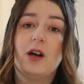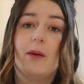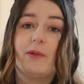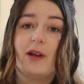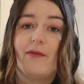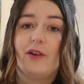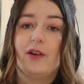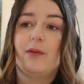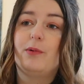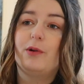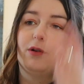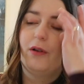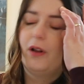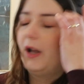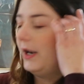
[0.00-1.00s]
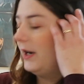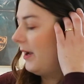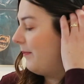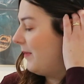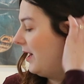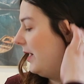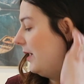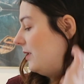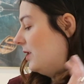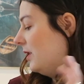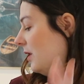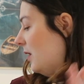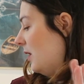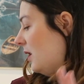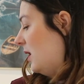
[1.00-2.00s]
top to have on the pool, and I might,
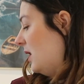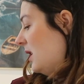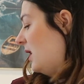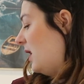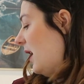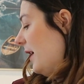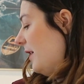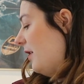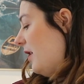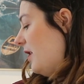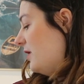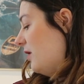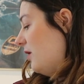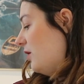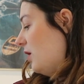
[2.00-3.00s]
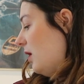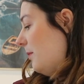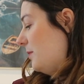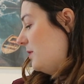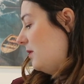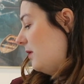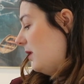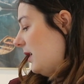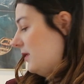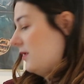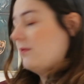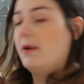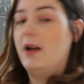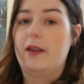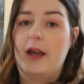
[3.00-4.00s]
I don't know, there's other tops and things
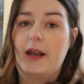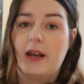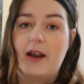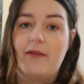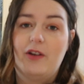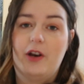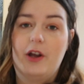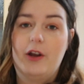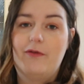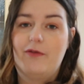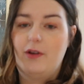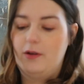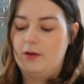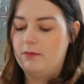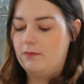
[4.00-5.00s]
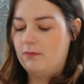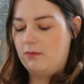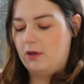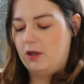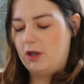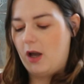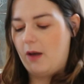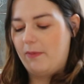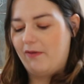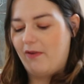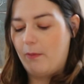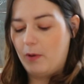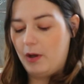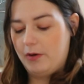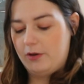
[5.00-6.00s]
as well that I can have on over the top if
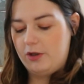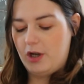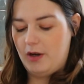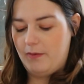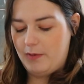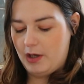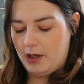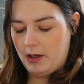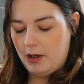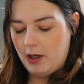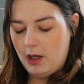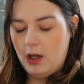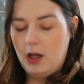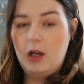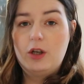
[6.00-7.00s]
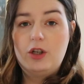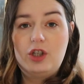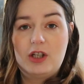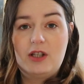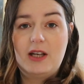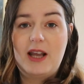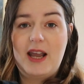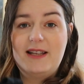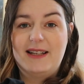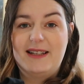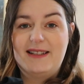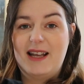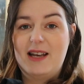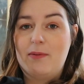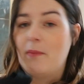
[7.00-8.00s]
I want to, but just in case I
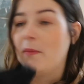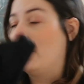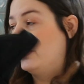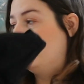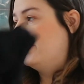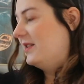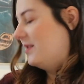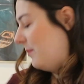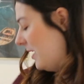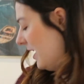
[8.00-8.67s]
decide to be modest, there's a